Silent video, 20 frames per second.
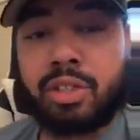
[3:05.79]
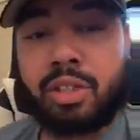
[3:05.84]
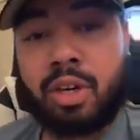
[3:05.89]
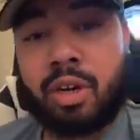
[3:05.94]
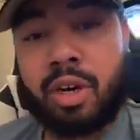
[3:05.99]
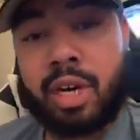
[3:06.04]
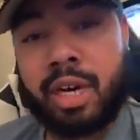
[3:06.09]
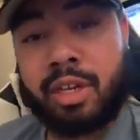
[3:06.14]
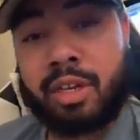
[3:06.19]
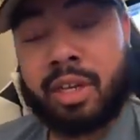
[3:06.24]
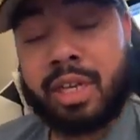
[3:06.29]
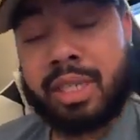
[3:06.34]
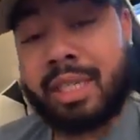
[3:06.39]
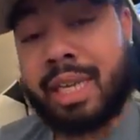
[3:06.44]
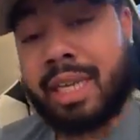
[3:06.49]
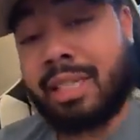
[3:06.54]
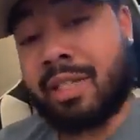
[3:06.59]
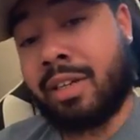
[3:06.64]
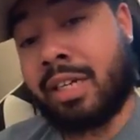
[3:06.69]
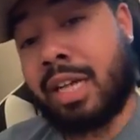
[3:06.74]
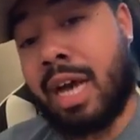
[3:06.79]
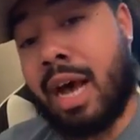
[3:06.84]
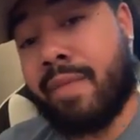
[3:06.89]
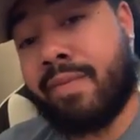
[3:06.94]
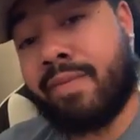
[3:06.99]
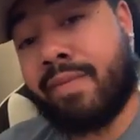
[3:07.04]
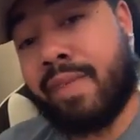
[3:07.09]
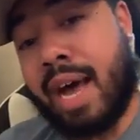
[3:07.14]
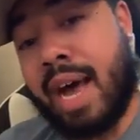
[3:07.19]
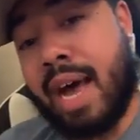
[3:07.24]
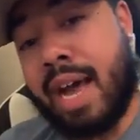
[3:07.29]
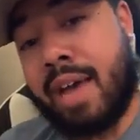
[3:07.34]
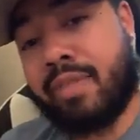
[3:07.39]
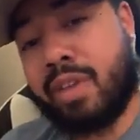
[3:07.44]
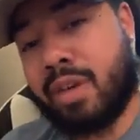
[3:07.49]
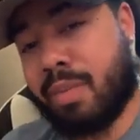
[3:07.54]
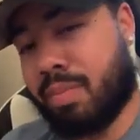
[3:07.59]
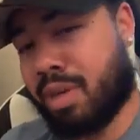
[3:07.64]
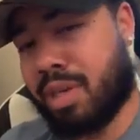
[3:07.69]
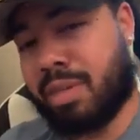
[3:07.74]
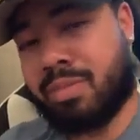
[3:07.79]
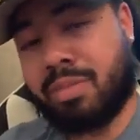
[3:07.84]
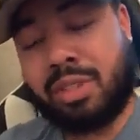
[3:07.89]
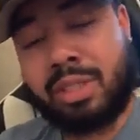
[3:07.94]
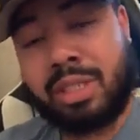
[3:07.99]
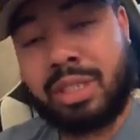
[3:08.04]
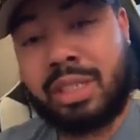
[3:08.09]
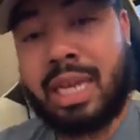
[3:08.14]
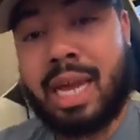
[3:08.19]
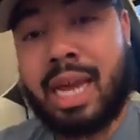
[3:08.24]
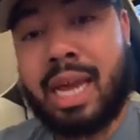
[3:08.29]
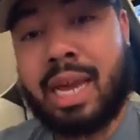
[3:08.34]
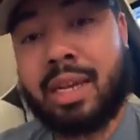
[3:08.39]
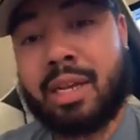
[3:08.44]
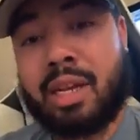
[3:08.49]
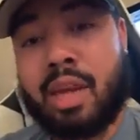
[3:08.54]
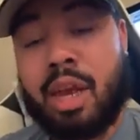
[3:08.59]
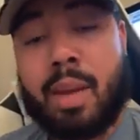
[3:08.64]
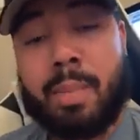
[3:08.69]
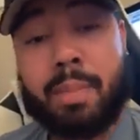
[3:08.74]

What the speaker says: All right. You can take the top 5, you can put them to the side,